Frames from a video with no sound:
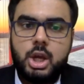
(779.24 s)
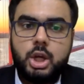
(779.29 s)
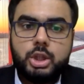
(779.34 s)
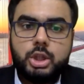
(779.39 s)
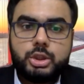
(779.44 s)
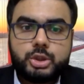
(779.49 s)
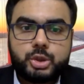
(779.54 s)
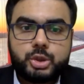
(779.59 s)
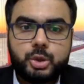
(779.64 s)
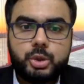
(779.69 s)

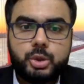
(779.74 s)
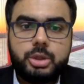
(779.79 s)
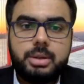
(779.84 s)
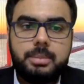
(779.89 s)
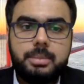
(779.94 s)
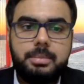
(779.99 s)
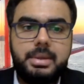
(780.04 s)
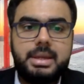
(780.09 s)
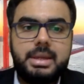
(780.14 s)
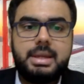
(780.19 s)

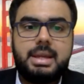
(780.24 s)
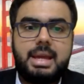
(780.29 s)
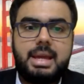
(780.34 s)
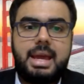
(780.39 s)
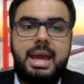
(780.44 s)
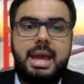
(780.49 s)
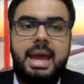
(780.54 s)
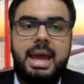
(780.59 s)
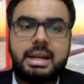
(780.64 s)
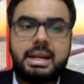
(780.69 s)
should be
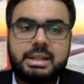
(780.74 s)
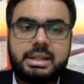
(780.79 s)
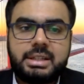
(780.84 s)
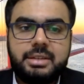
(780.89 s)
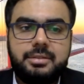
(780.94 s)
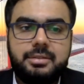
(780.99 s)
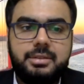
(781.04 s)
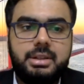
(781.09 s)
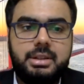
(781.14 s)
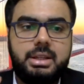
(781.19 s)

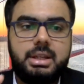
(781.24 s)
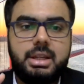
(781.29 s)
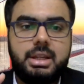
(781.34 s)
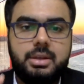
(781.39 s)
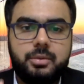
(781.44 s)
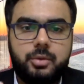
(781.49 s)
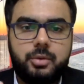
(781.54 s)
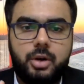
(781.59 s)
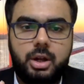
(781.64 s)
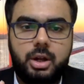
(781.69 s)
actively
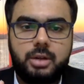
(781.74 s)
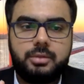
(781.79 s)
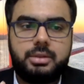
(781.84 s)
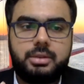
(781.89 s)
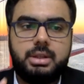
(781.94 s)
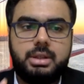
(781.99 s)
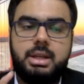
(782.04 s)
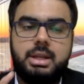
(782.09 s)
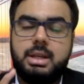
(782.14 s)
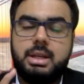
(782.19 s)
involved
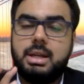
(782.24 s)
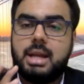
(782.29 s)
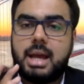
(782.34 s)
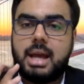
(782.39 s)
in